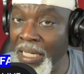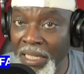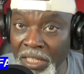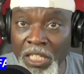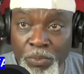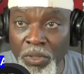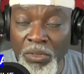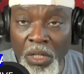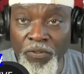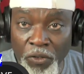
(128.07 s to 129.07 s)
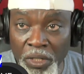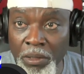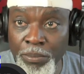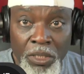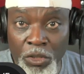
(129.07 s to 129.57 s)
This will not fall
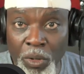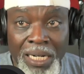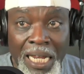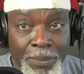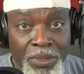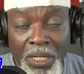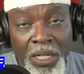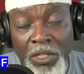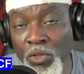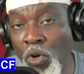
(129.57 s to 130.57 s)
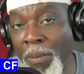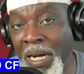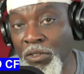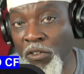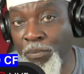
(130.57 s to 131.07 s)
into our laps. No
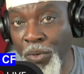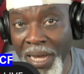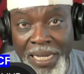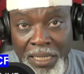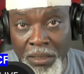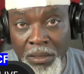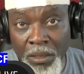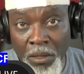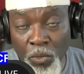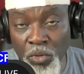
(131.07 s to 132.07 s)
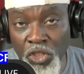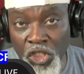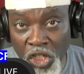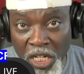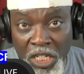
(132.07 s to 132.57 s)
amount of praying will
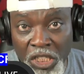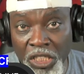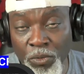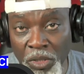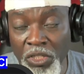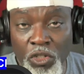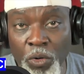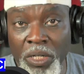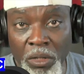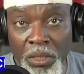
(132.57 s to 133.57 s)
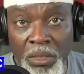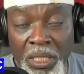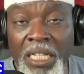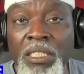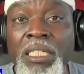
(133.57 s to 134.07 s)
change what is going on.
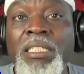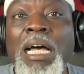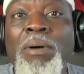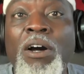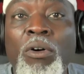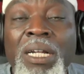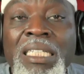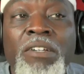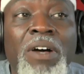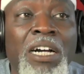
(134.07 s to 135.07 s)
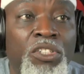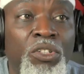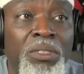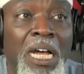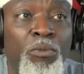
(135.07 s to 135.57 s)
It is our collective action
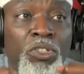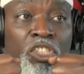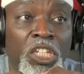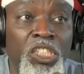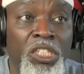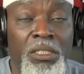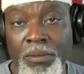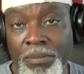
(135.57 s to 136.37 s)
that will change it.